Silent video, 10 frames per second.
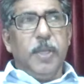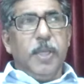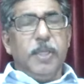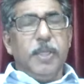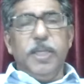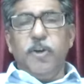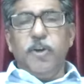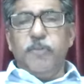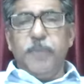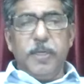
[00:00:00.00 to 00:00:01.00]
The
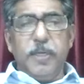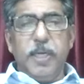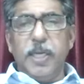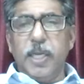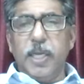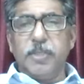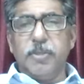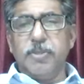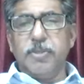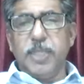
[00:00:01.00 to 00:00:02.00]
offended has to
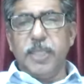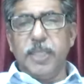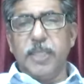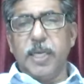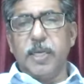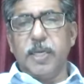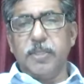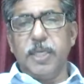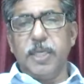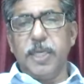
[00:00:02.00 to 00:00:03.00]
seek the
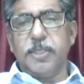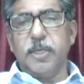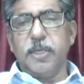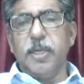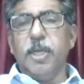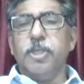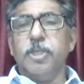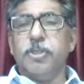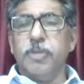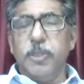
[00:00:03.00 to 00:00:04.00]
reconciliation
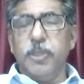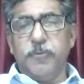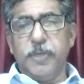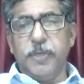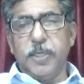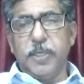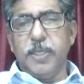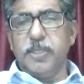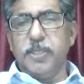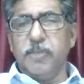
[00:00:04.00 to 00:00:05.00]
to the offender
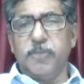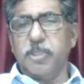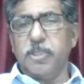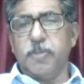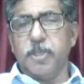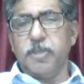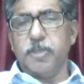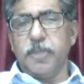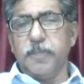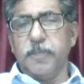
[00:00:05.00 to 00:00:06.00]
is the first
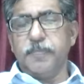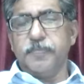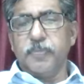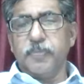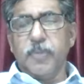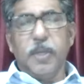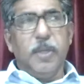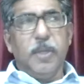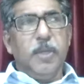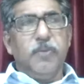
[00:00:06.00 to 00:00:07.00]
principle.
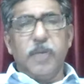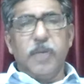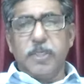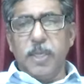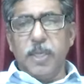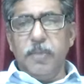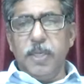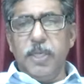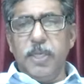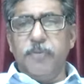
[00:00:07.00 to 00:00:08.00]
For example,
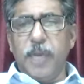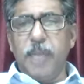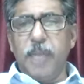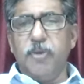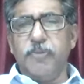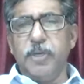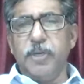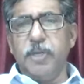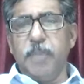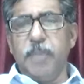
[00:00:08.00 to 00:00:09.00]
if I am
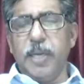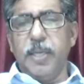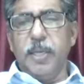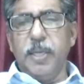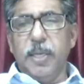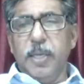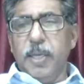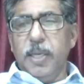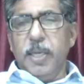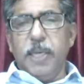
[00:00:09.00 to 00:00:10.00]
offended by
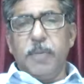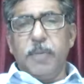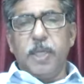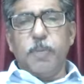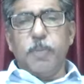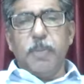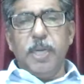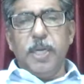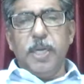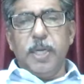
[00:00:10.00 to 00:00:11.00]
a brother
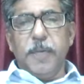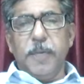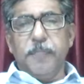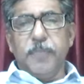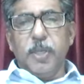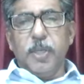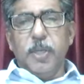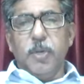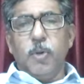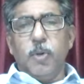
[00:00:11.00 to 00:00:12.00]
publicly
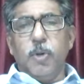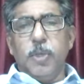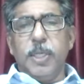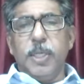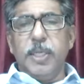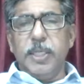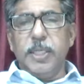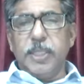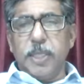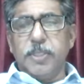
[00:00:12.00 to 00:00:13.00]
or in the
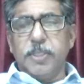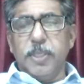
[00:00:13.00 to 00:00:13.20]
church,